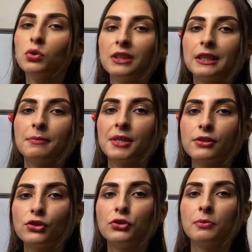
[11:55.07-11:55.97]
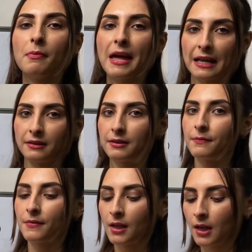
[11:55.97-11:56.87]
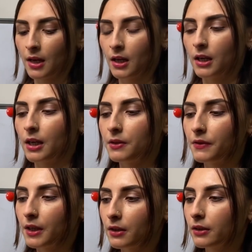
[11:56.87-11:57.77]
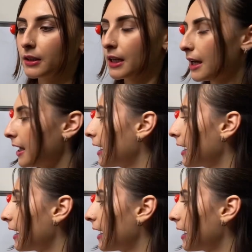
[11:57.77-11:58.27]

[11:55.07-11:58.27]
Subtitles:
it means to bend. And you think, okay, I